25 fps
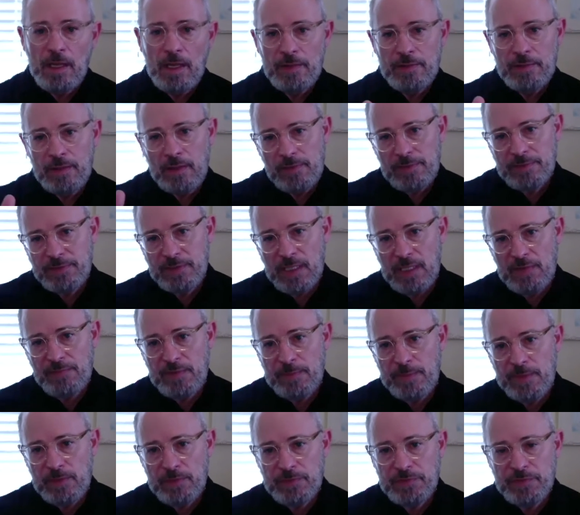The other side of the
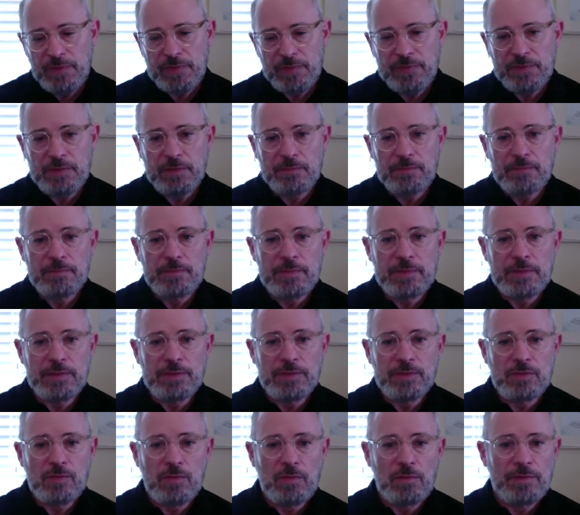immune system
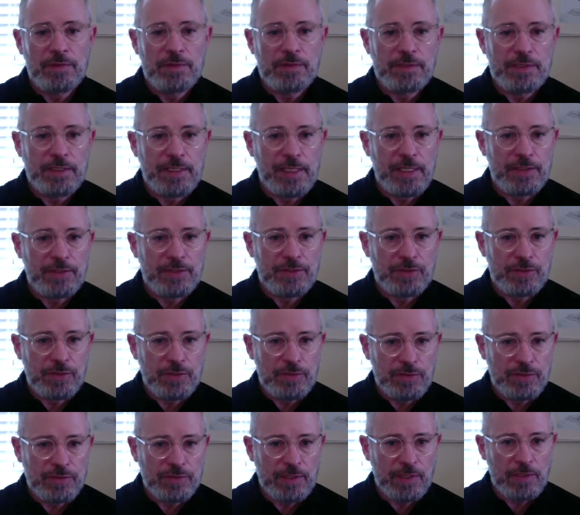is called the T H
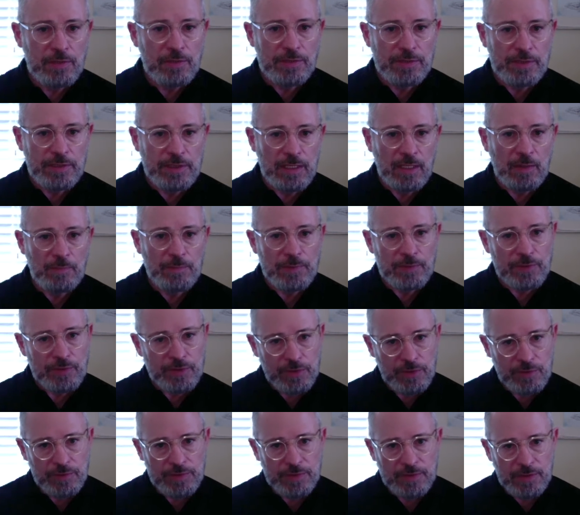two side, or T helper
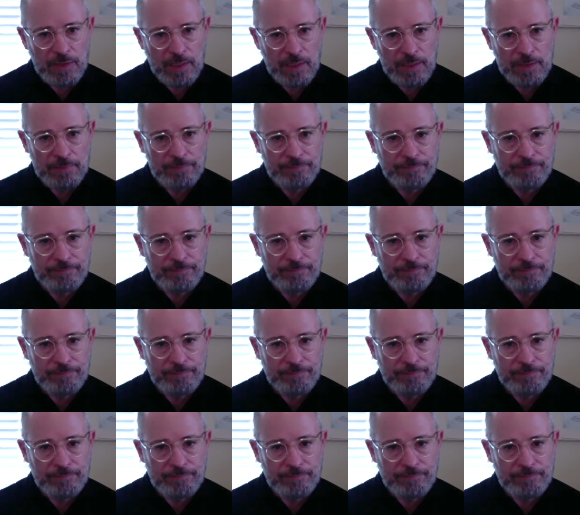two side,